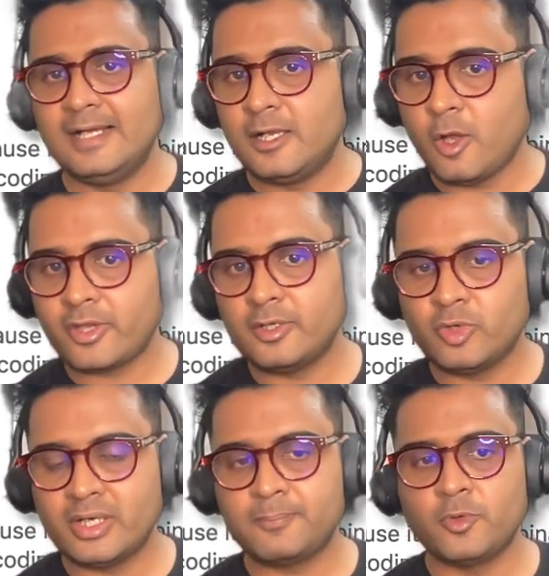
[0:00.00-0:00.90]
log
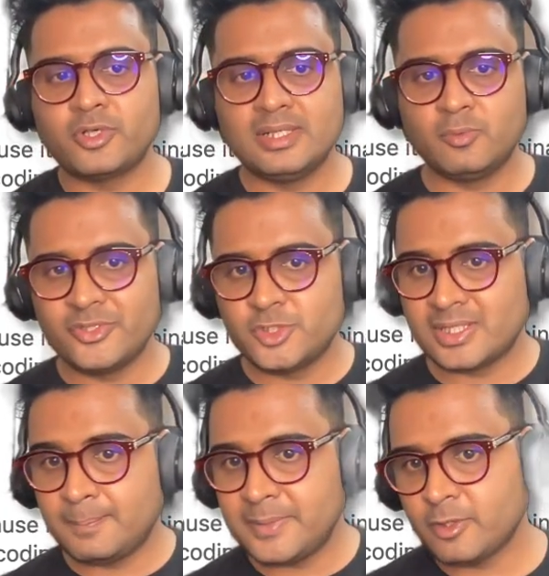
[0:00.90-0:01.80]
into our portal. Once you
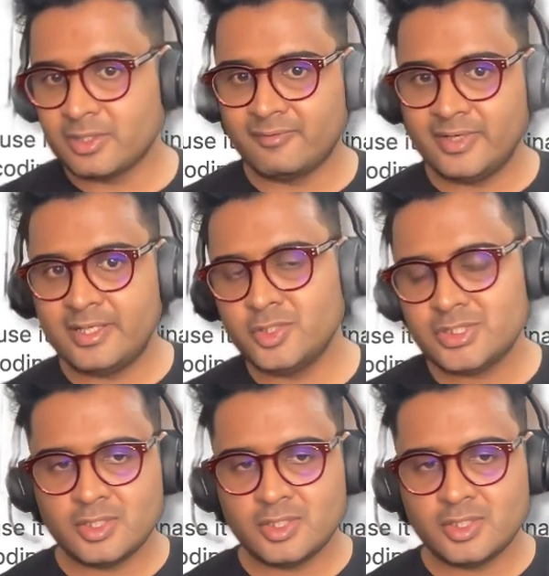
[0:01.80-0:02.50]
complete all the videos,